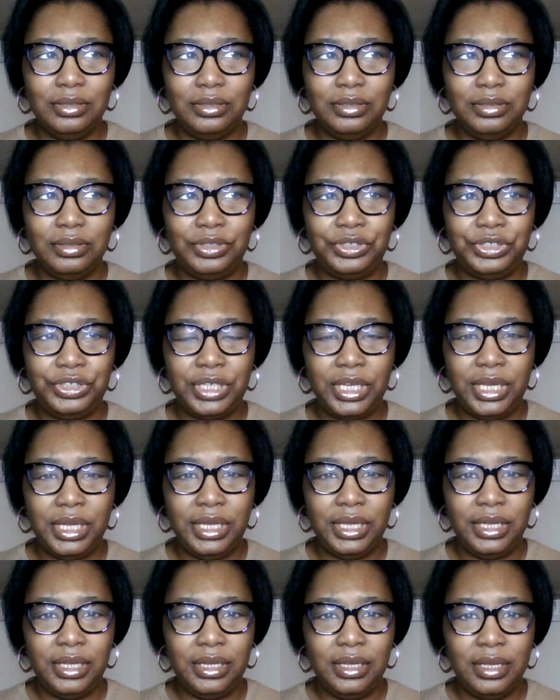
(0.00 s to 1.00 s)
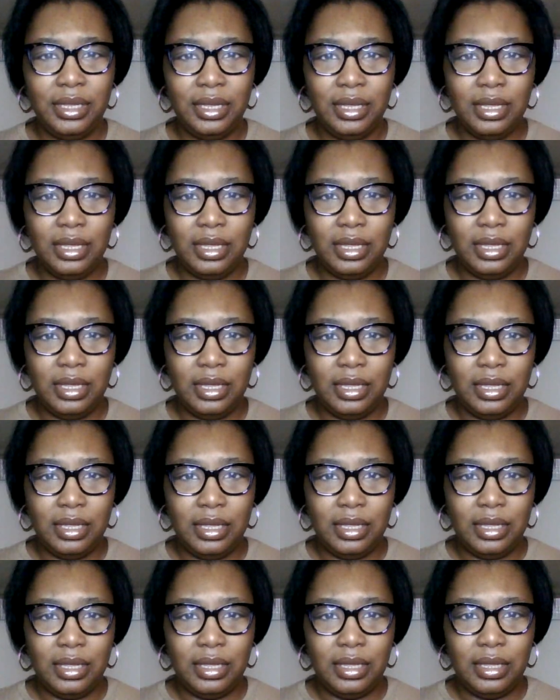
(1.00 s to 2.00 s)
she
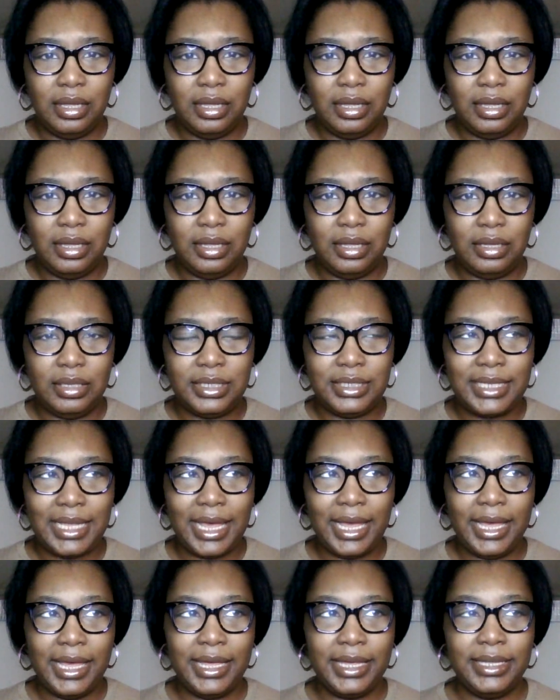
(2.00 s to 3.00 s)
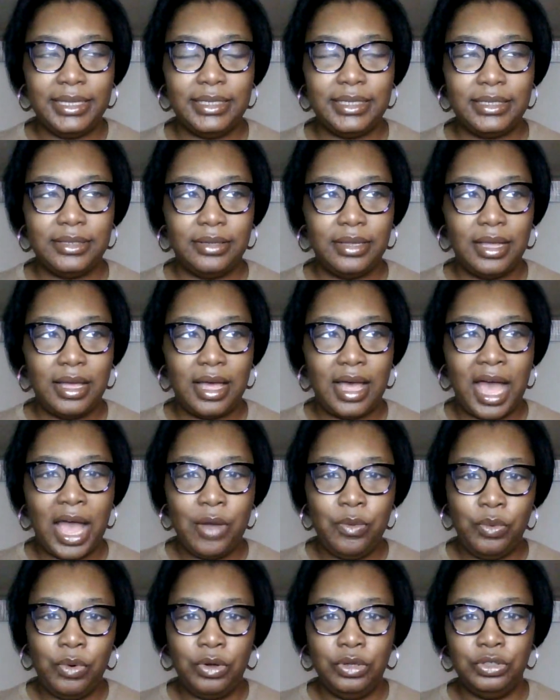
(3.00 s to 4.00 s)
says, I
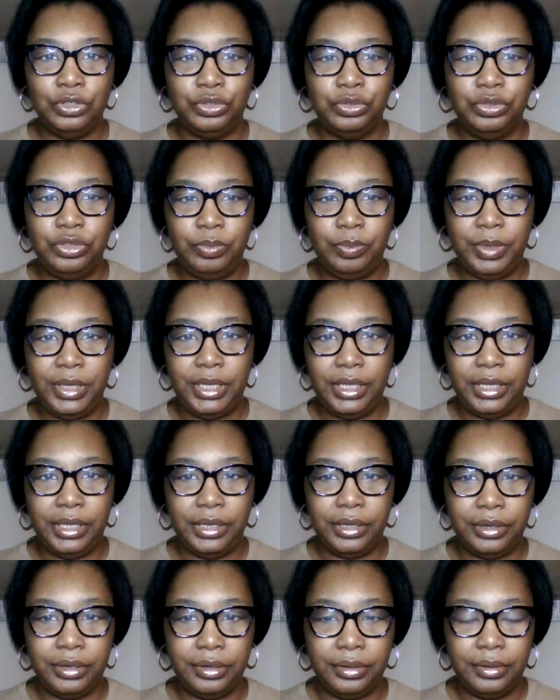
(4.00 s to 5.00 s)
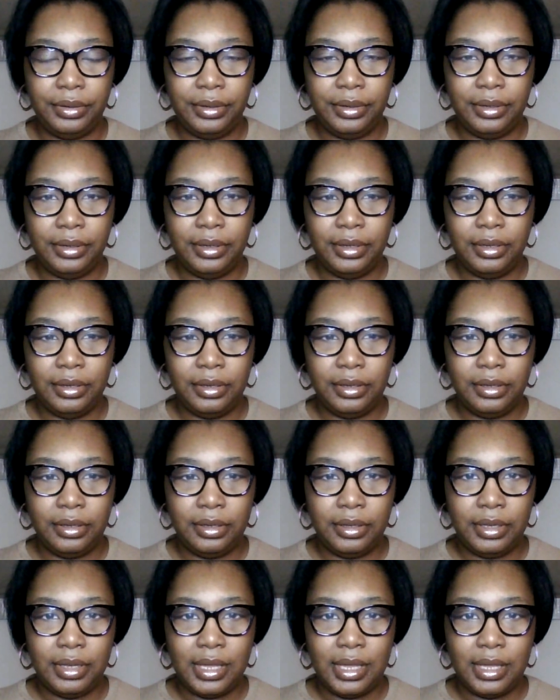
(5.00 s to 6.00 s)
want Drew to be here.
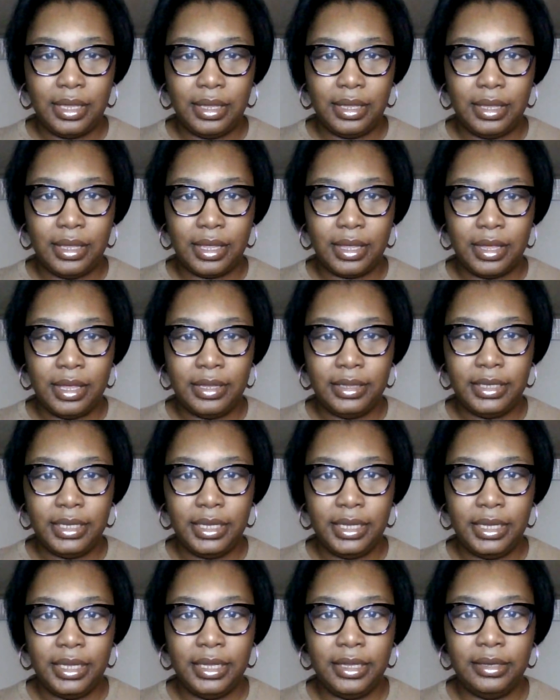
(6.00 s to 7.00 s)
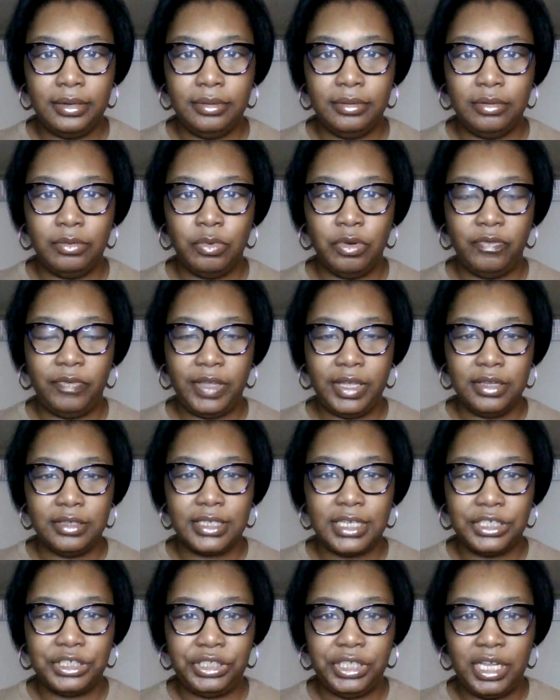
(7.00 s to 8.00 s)
And then reveals
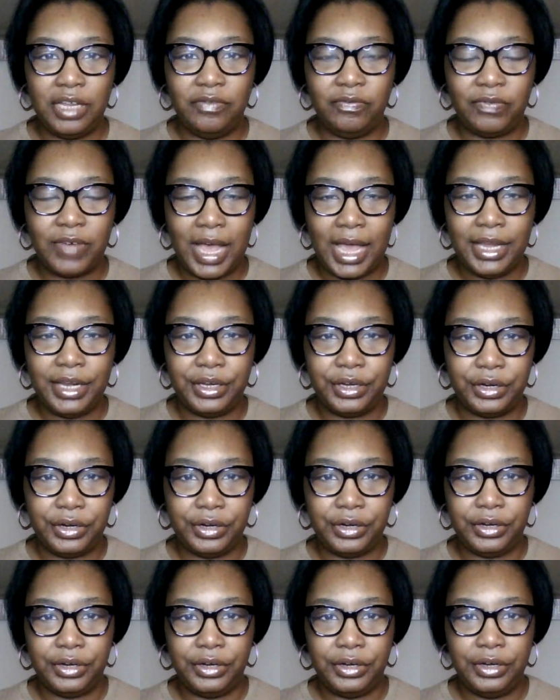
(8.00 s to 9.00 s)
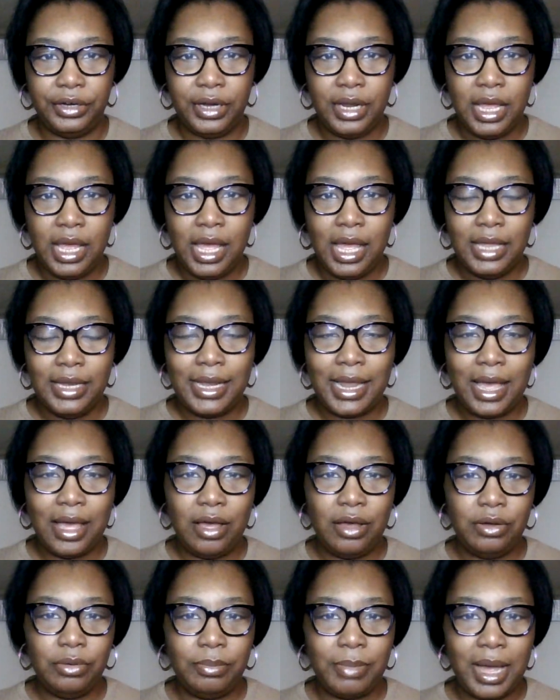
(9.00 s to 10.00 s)
that she invited her.
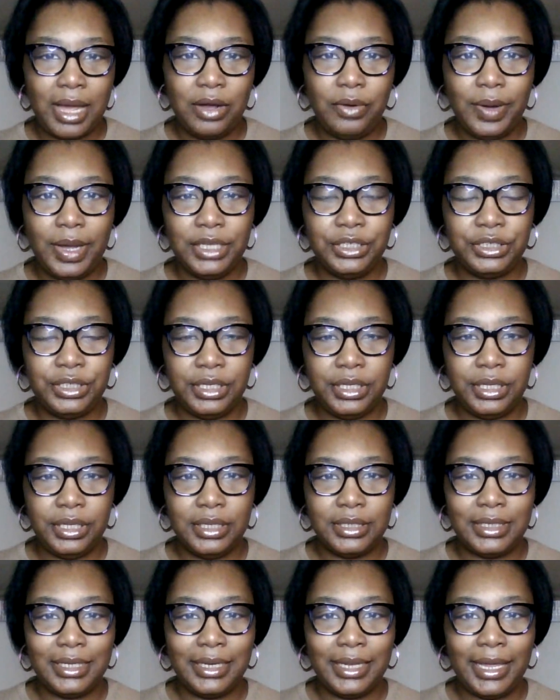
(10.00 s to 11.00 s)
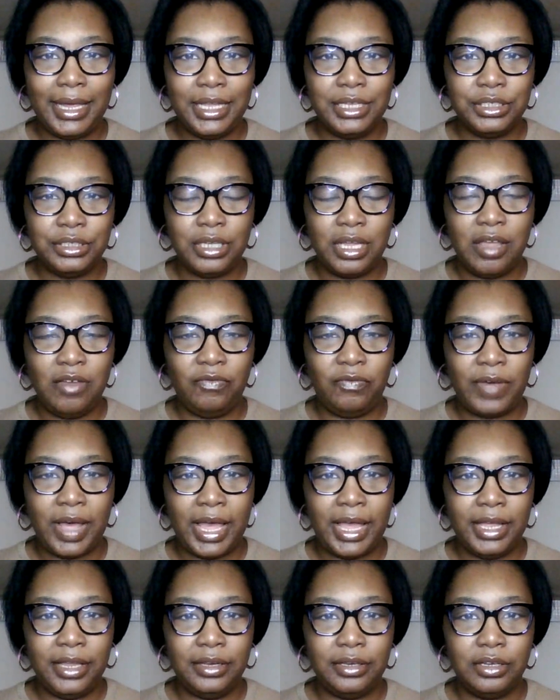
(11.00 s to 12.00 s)
Now, my question is, did Angela
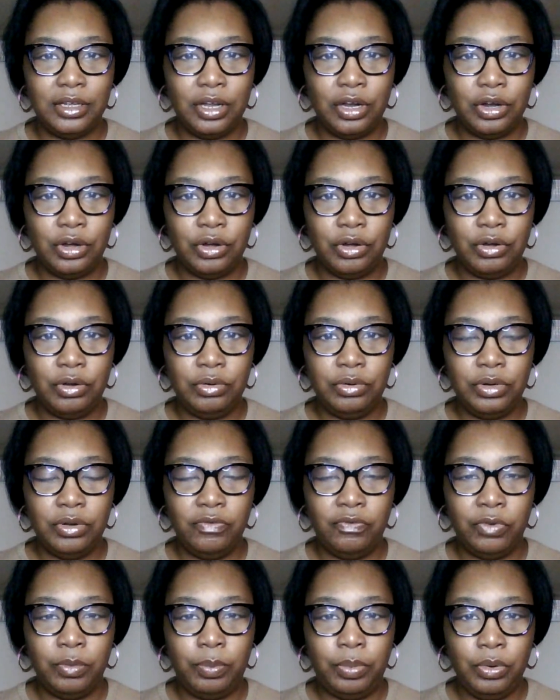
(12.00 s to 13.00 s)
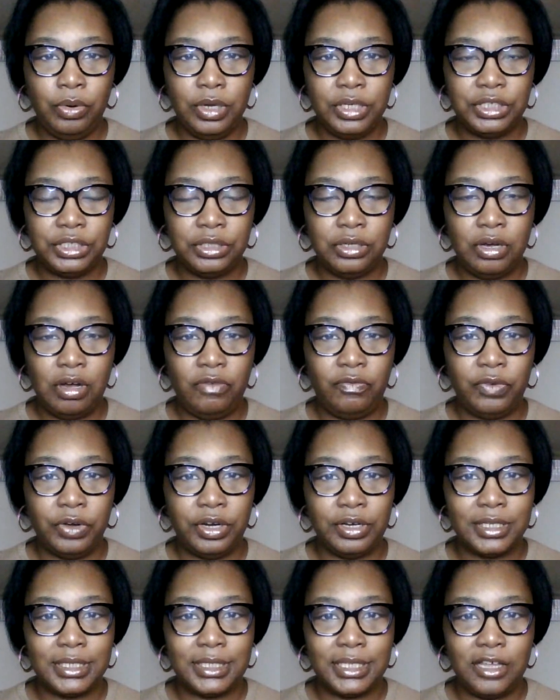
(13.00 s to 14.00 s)
invite her for Porsha or for
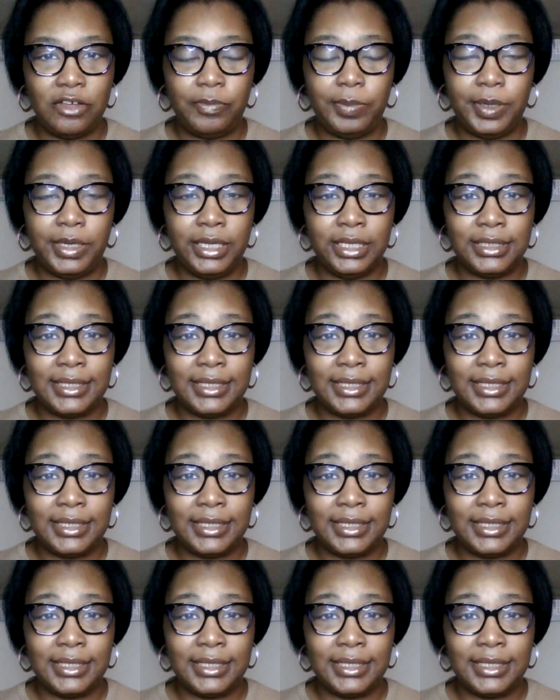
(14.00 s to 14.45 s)
herself? Because